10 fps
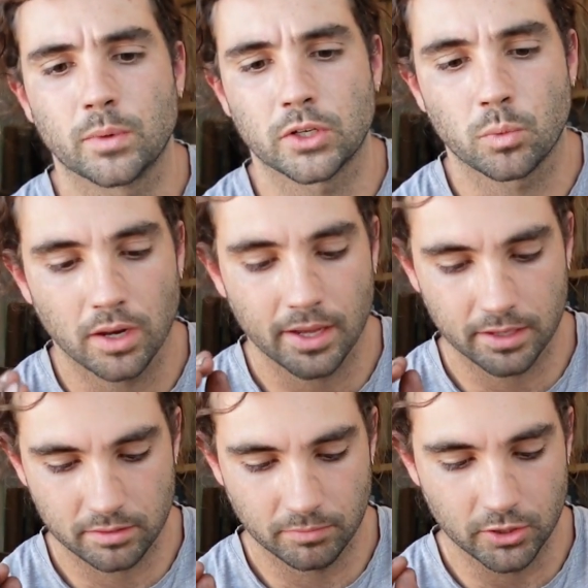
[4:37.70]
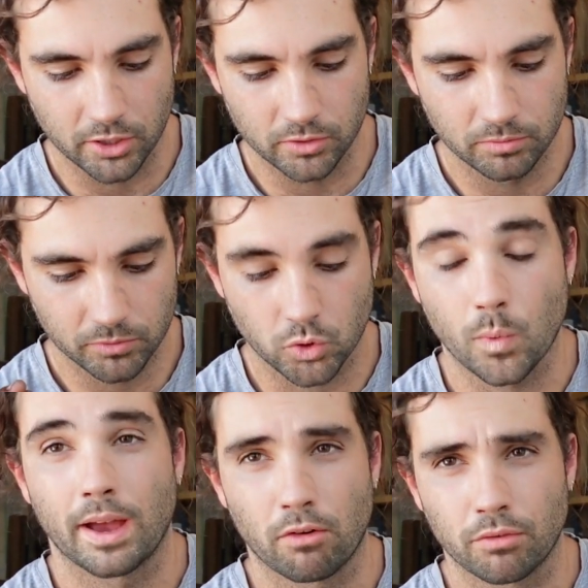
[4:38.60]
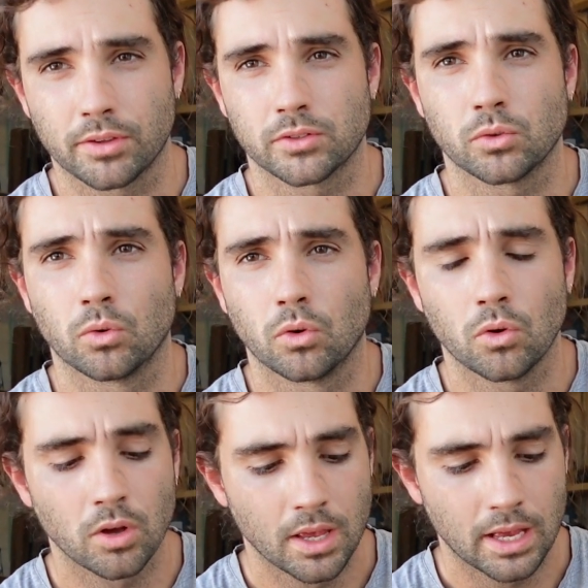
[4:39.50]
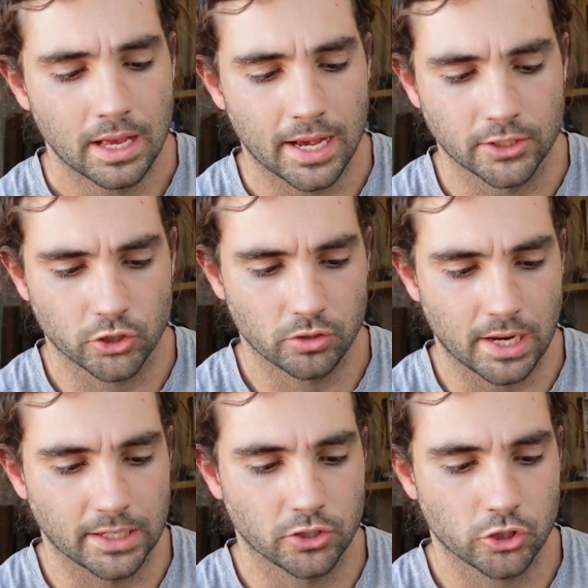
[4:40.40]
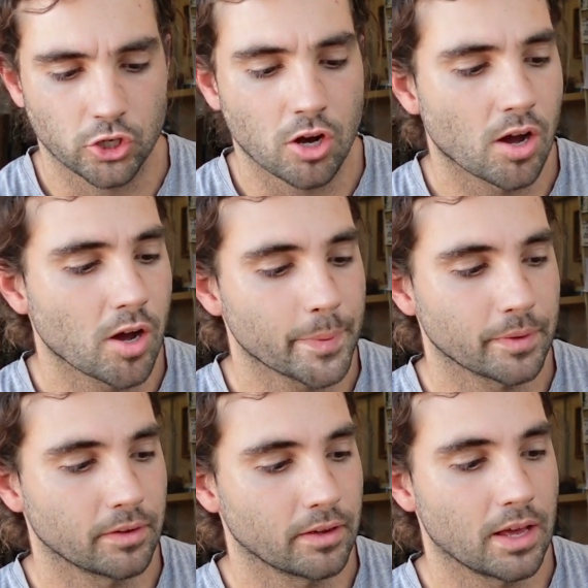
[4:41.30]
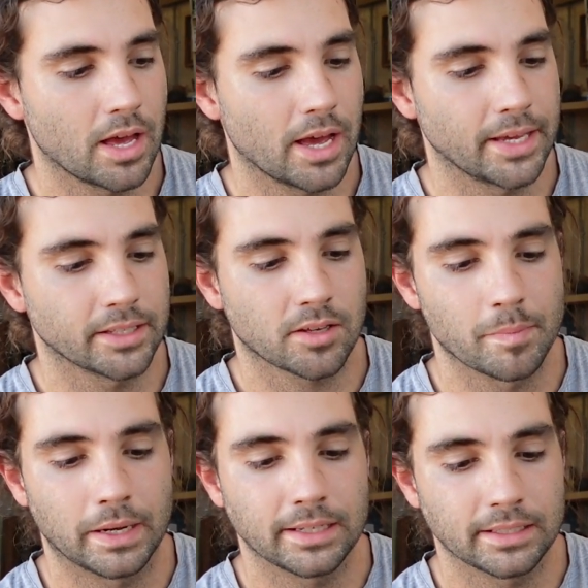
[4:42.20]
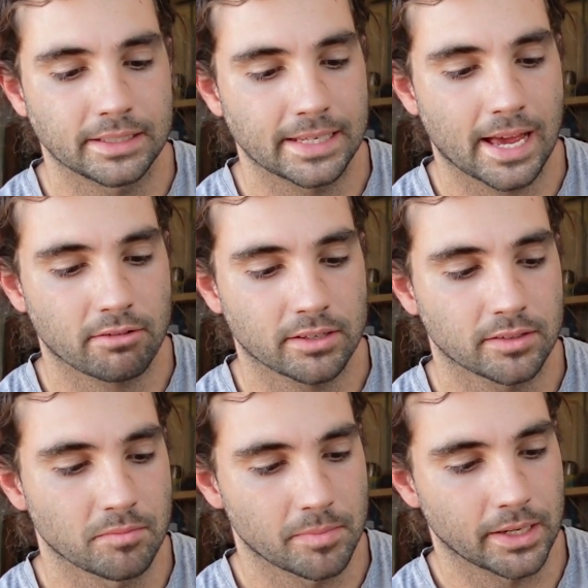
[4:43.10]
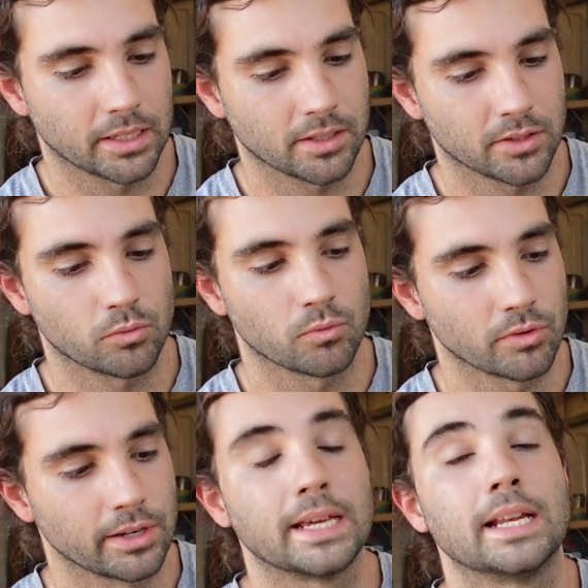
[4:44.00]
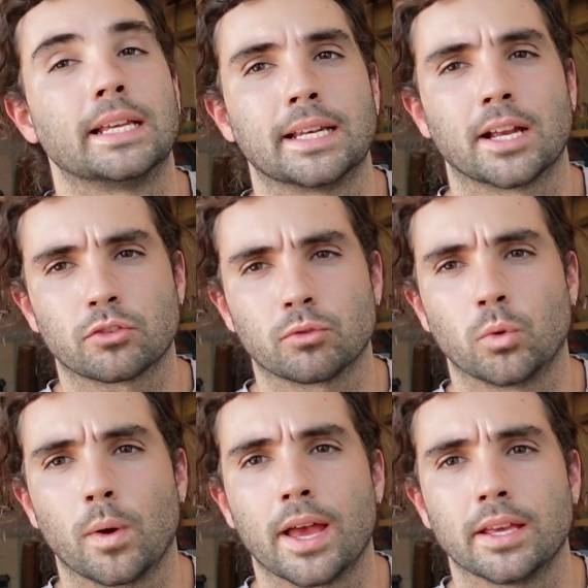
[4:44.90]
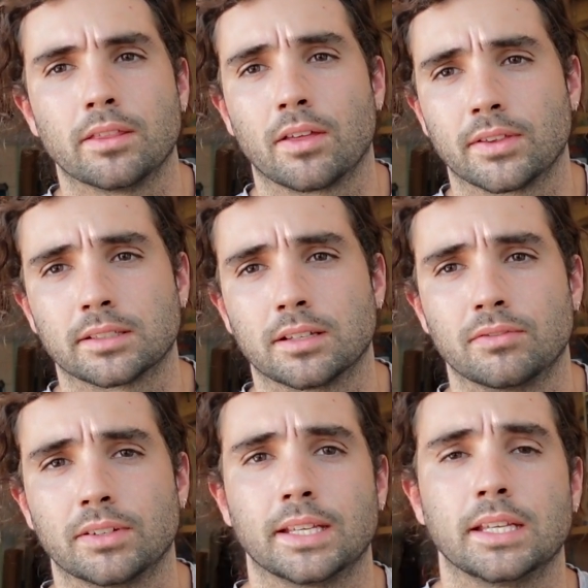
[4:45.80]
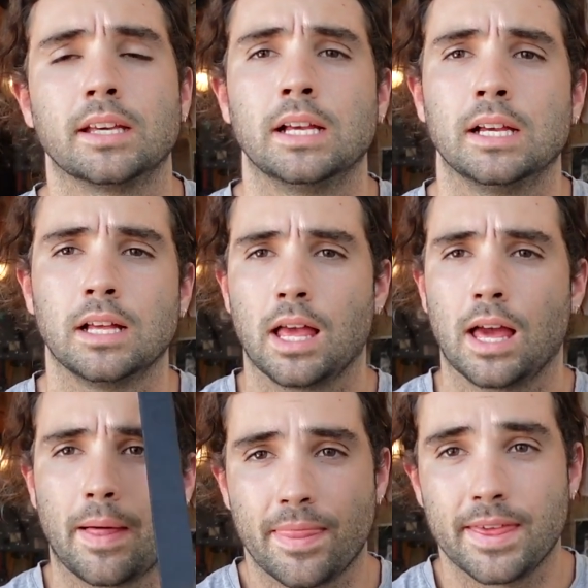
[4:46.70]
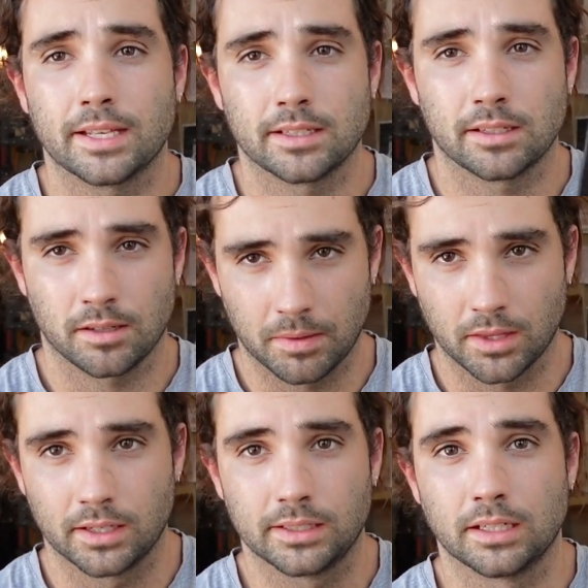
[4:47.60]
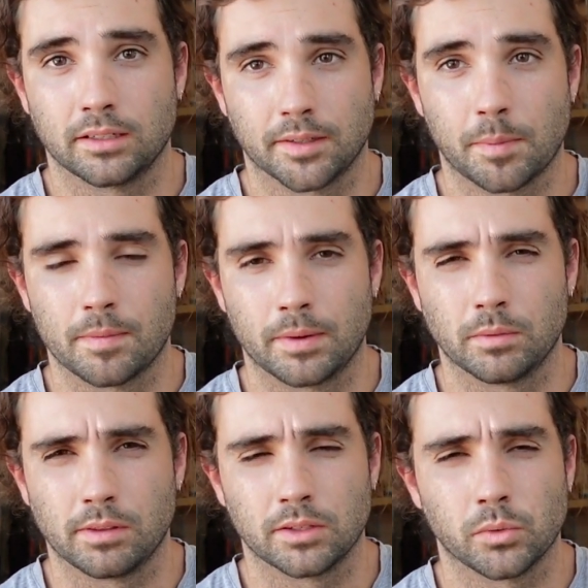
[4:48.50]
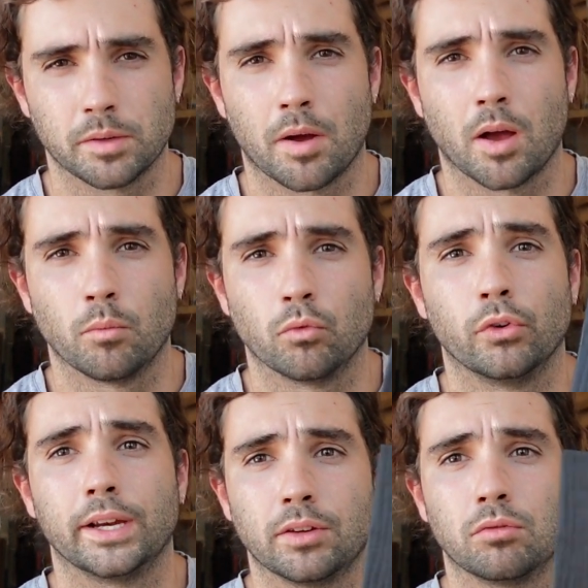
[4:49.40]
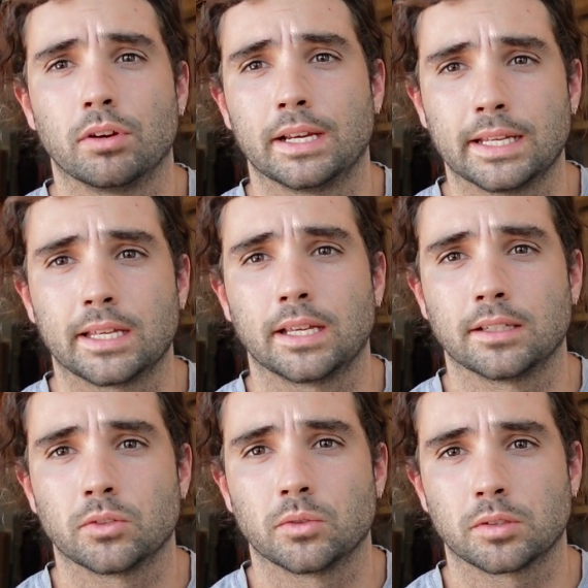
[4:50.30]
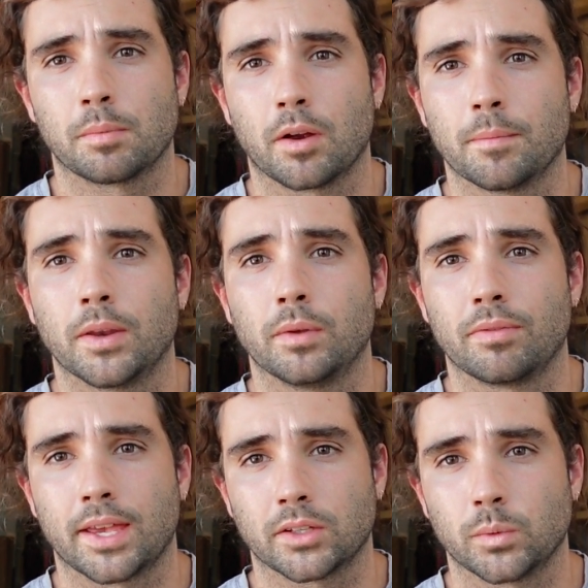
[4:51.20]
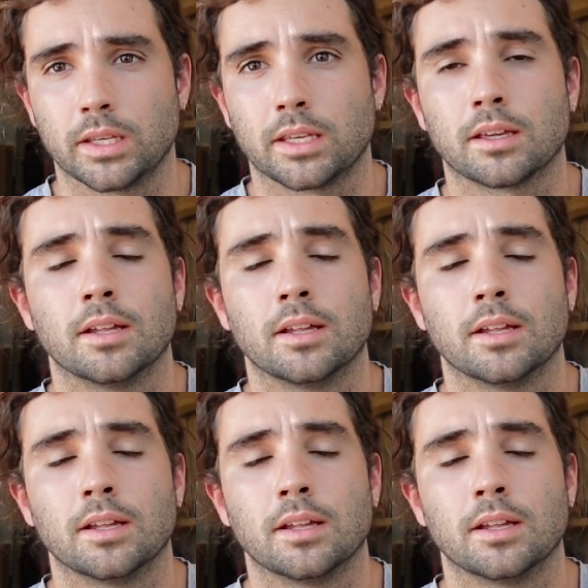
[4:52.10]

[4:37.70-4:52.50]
which were like, you know, square off the saw and sharp, it's completely de-arrised them in like this really natural way that I think is lovely. And this is something that I didn't experiment with this week, but I'm really, really keen to experiment with next week,